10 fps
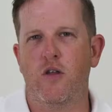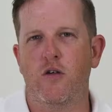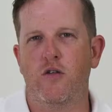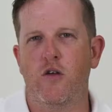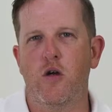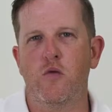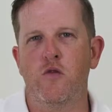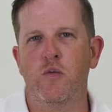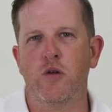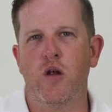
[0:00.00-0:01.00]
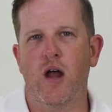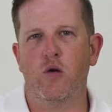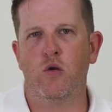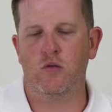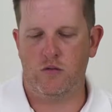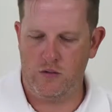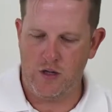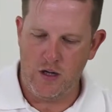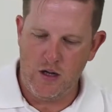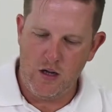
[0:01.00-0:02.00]
there is no movement at all.
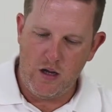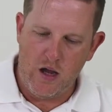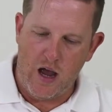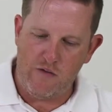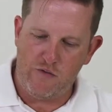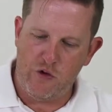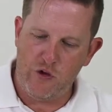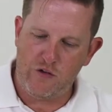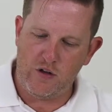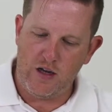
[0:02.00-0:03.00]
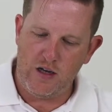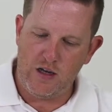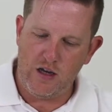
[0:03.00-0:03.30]
Adversely,